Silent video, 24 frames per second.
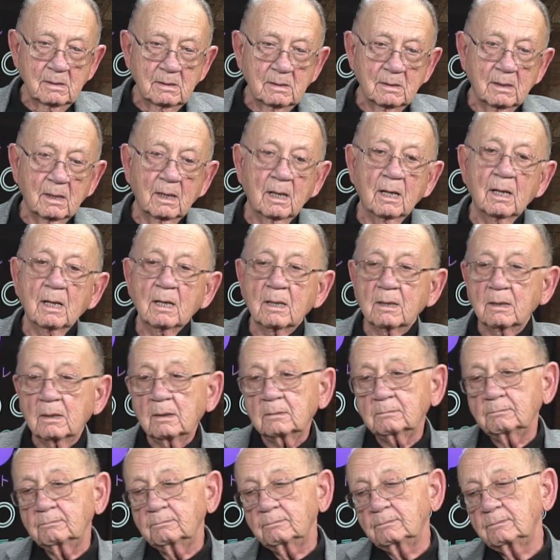I got
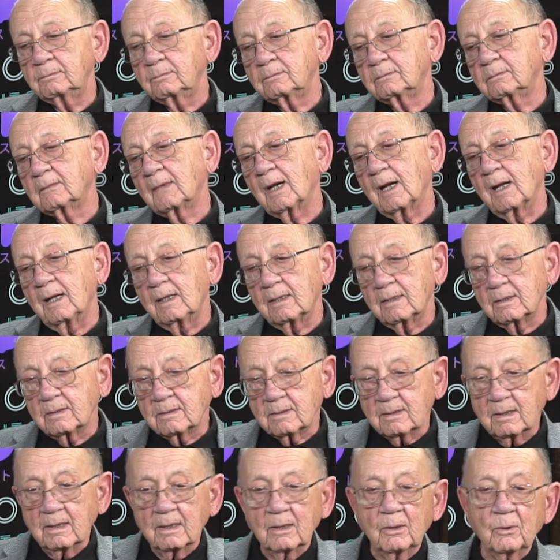up, had a
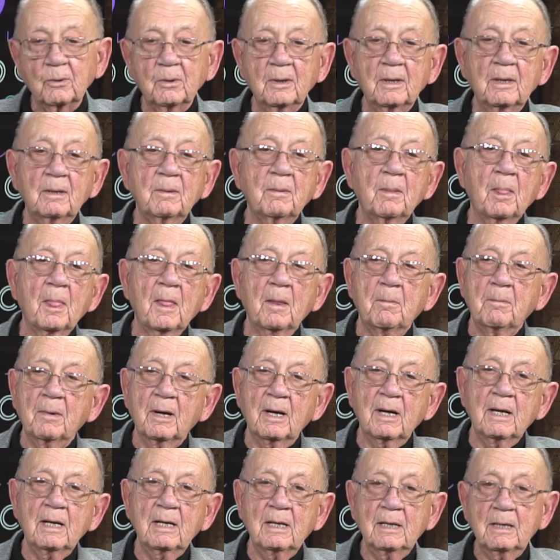cigarette in my
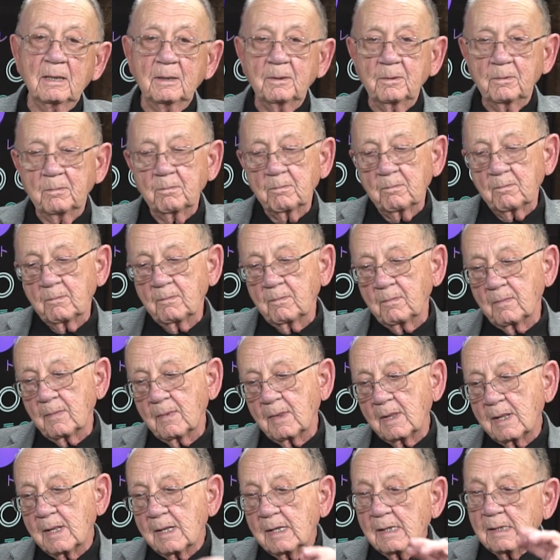hand,
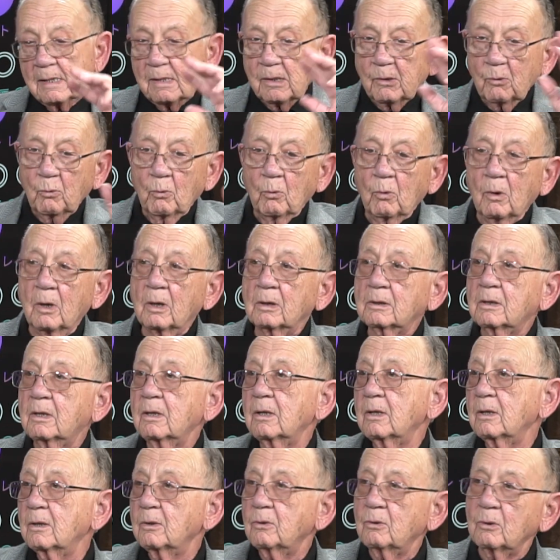walked to
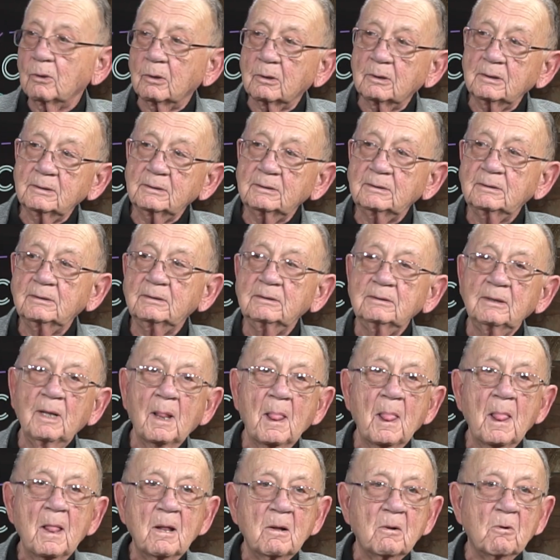the door,
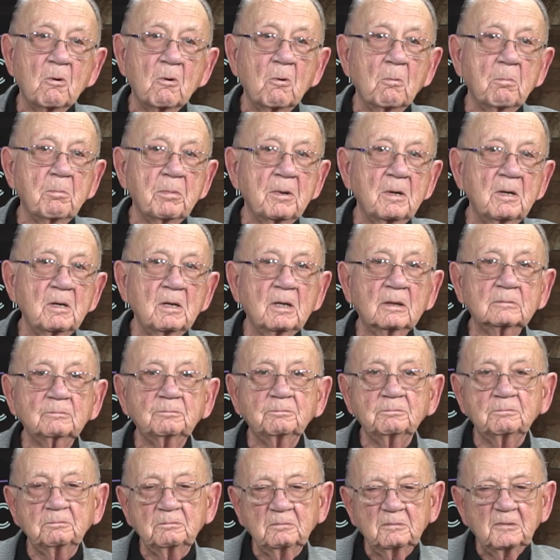opened up,
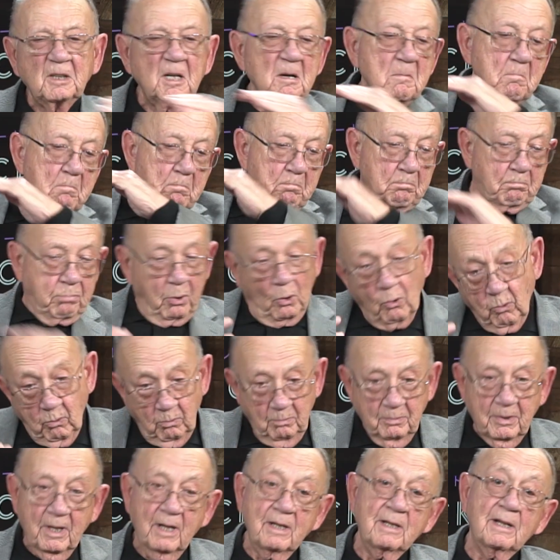boom,
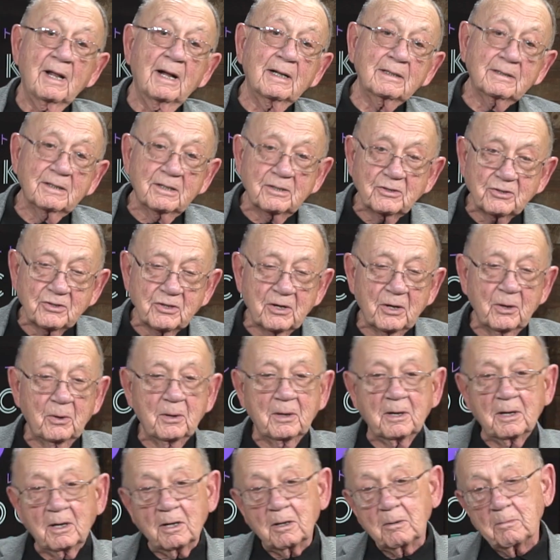they knocked the cigarette
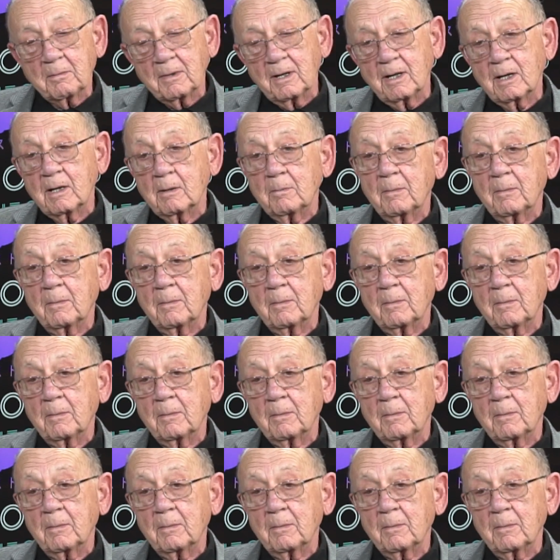out of my hand on